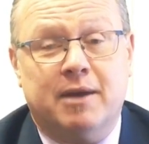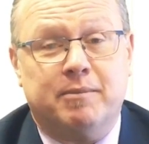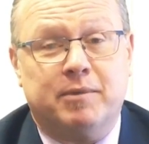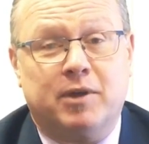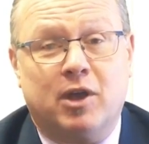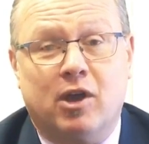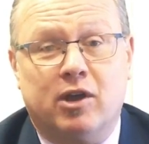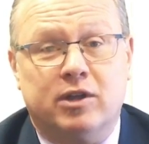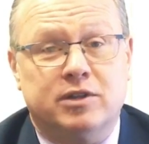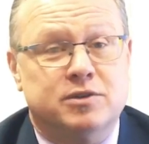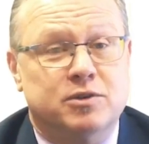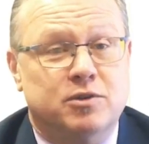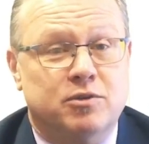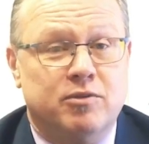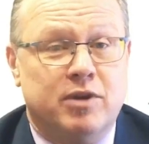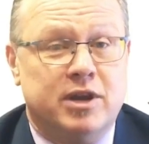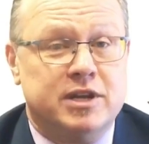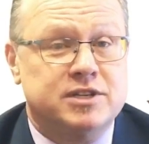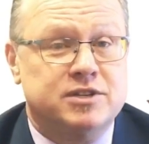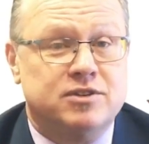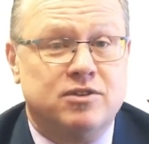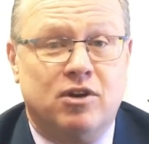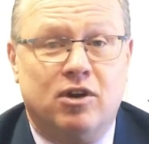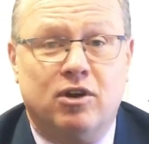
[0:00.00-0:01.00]
Going to a
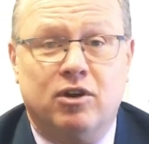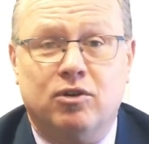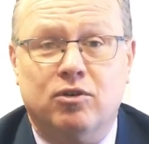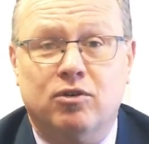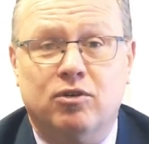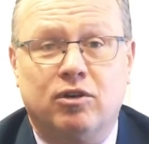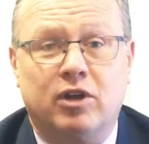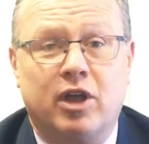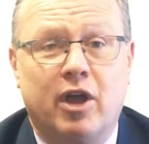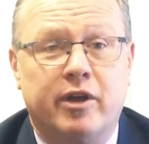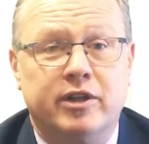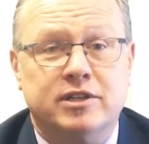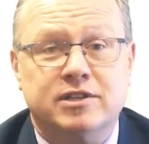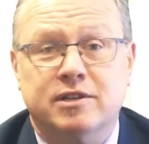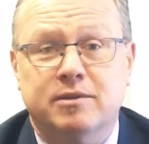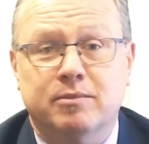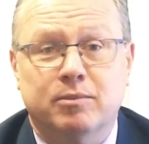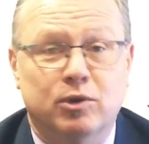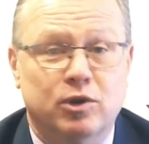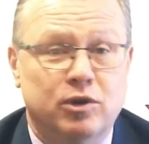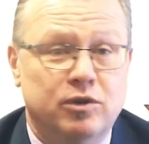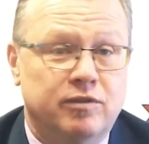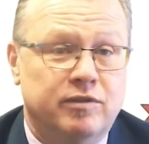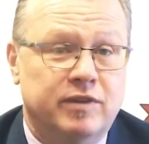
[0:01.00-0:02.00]
restaurant or going to the
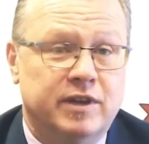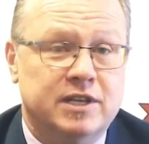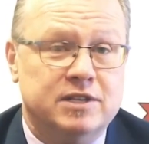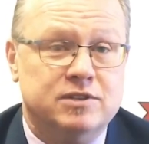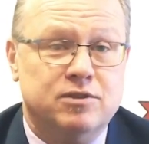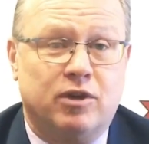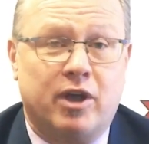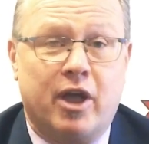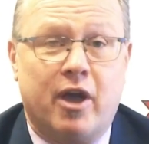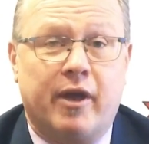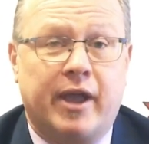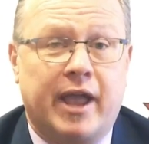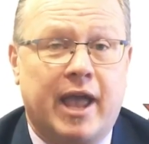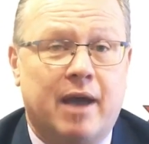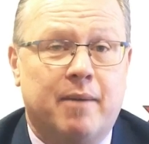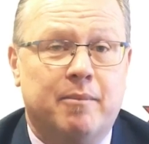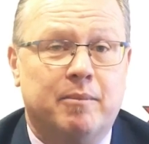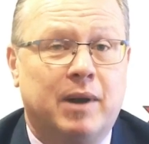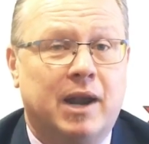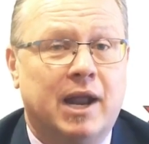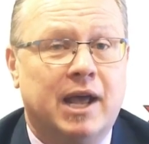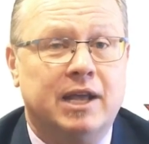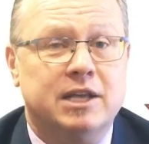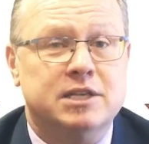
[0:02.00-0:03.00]
movies or going out
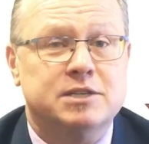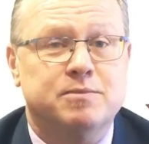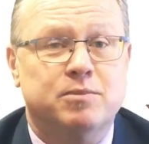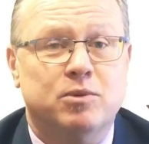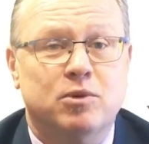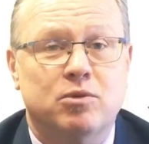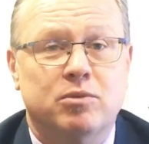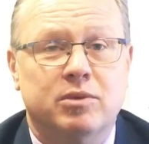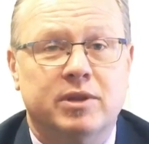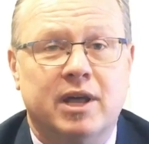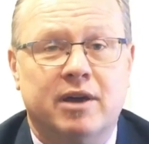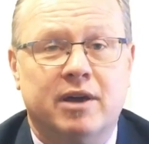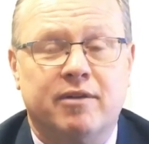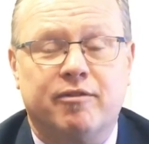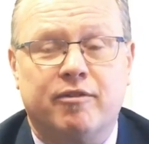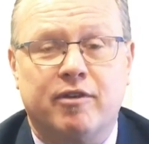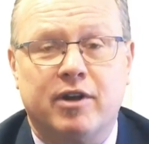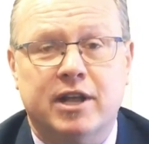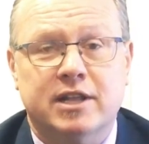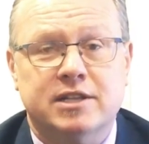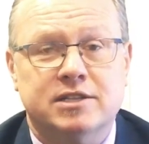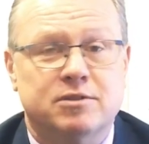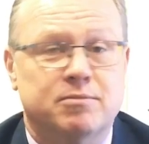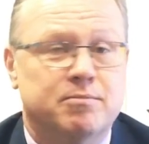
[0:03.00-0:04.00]
and playing sport with our
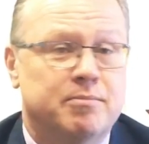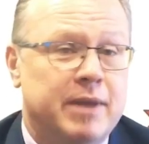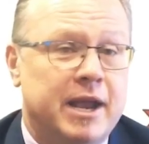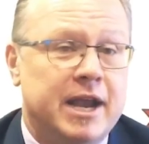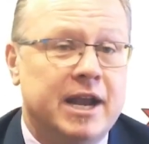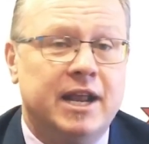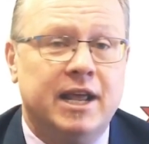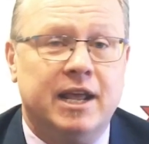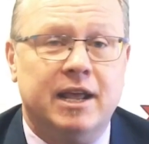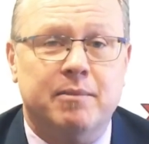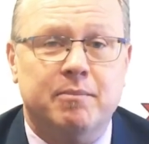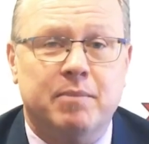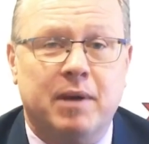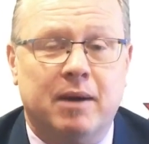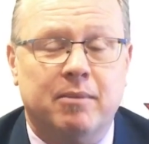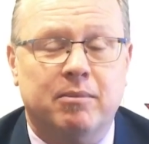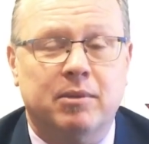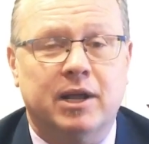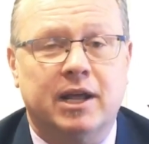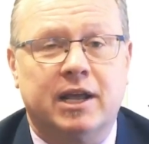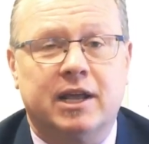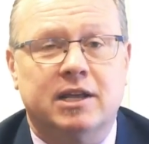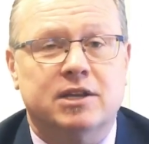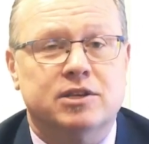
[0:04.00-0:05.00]
friends or meeting in
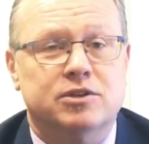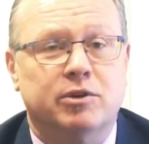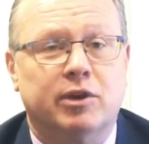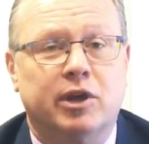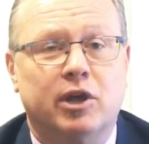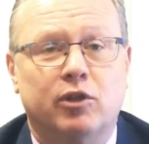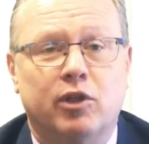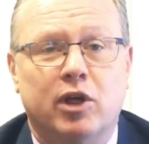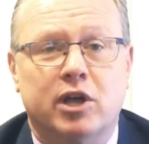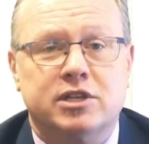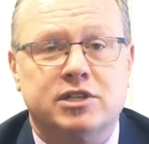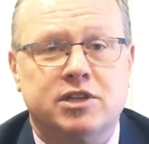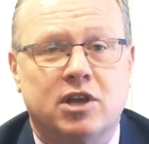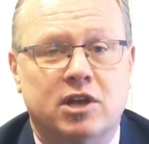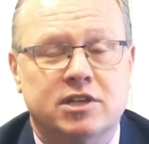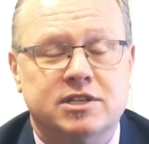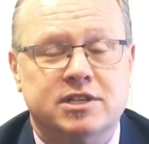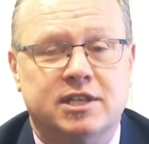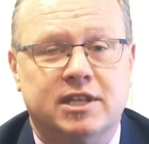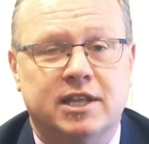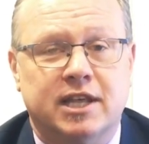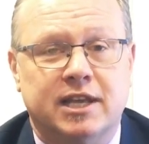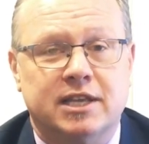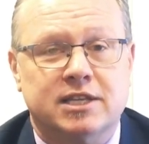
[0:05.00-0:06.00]
public and doing all those kinds
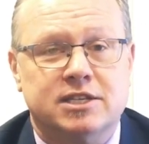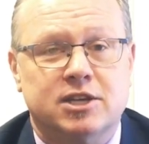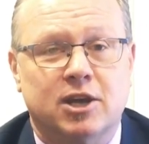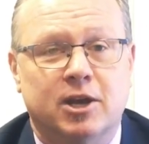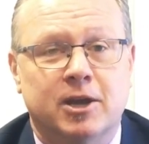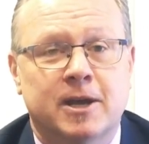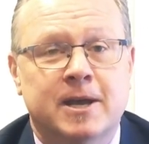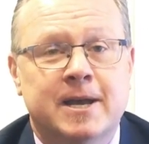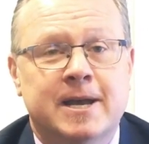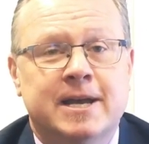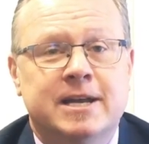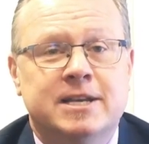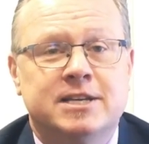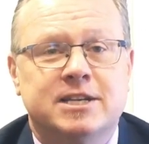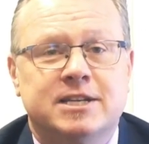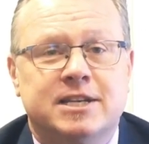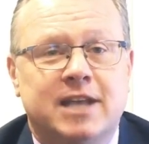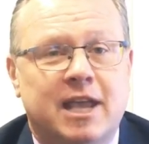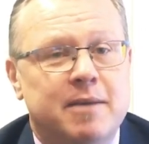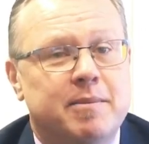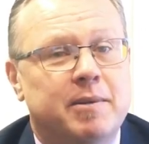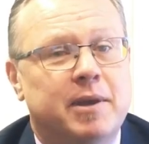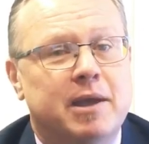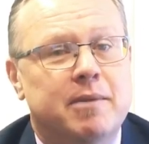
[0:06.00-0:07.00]
of things. So just
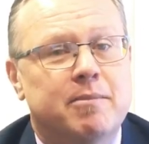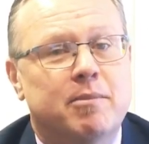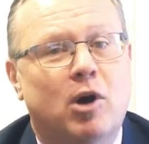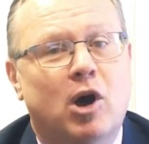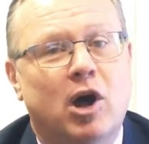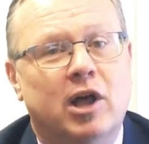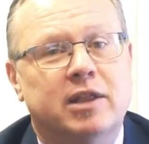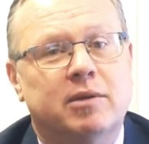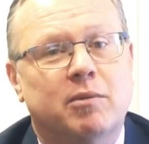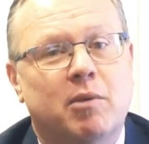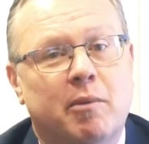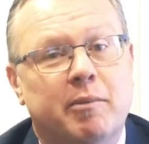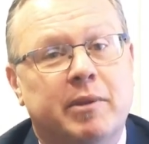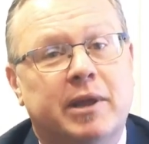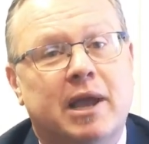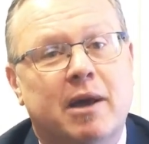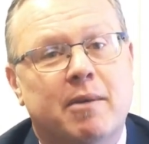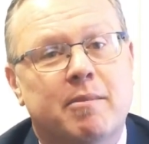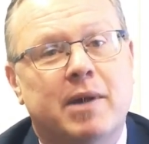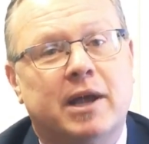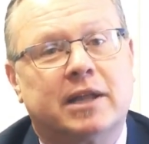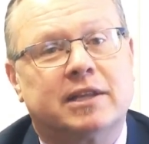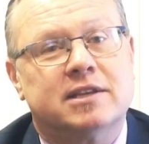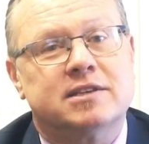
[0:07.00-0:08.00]
keeping in mind that when we
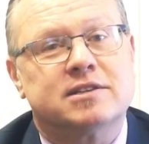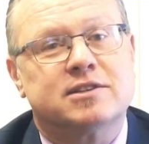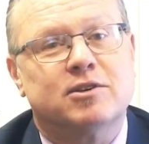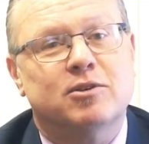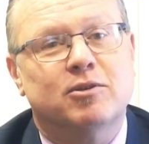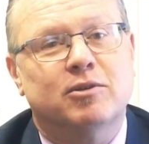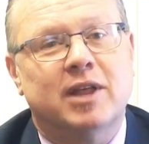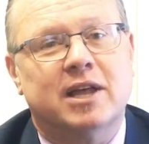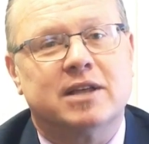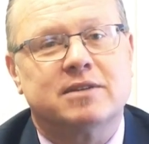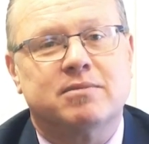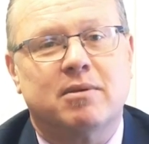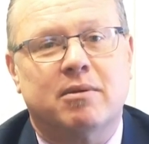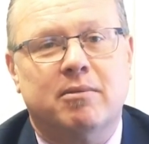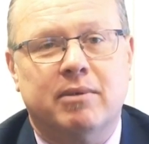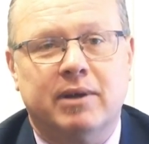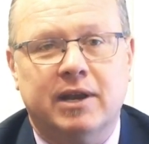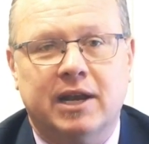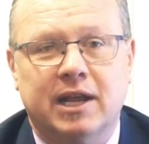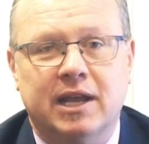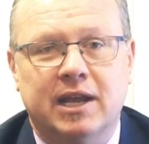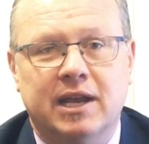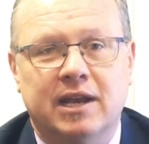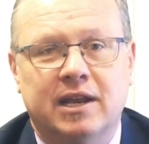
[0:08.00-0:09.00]
come back to school, that's what we
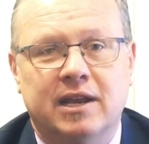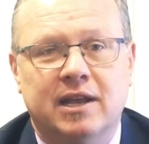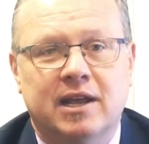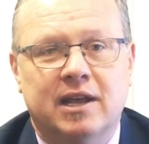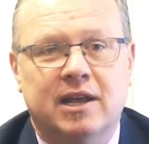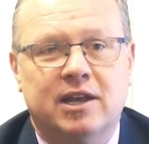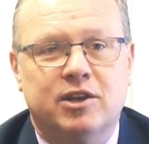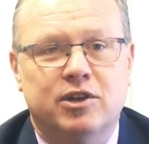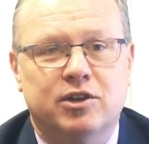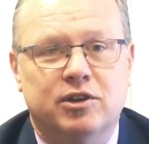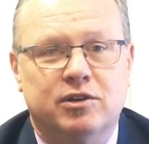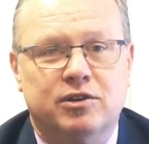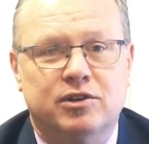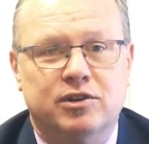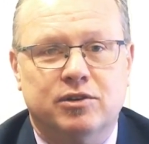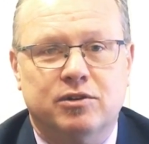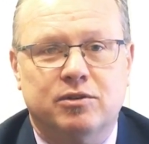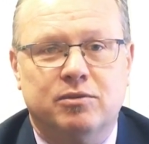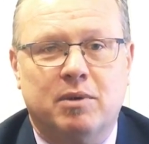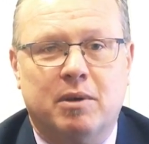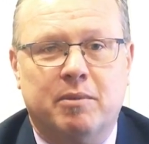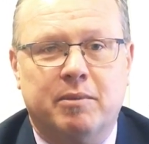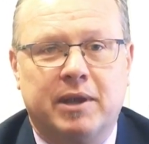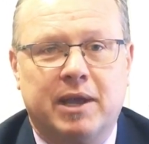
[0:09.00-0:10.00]
need you to
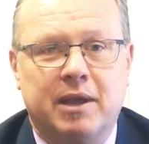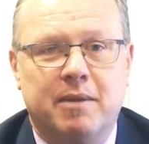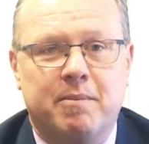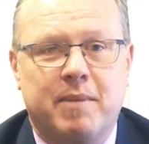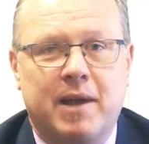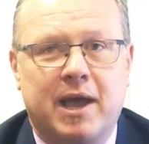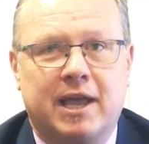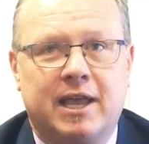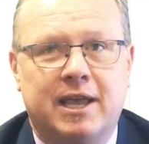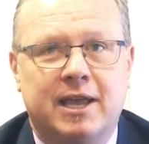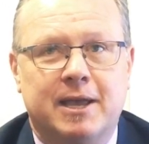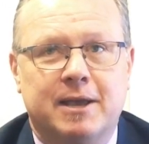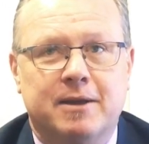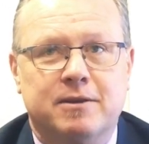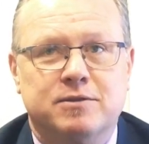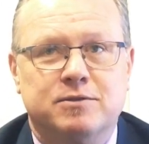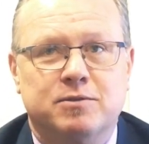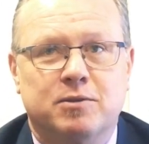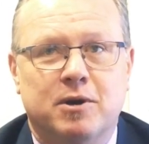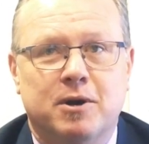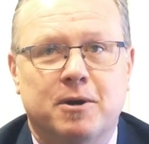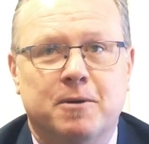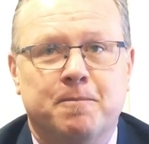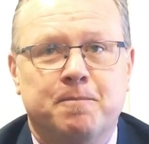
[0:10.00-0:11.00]
do when we get back here as
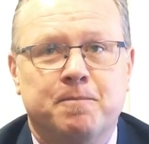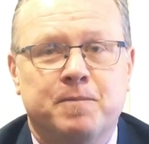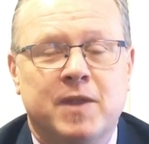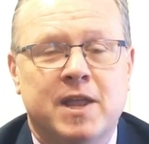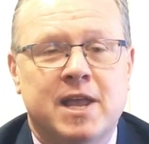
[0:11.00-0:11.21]
well.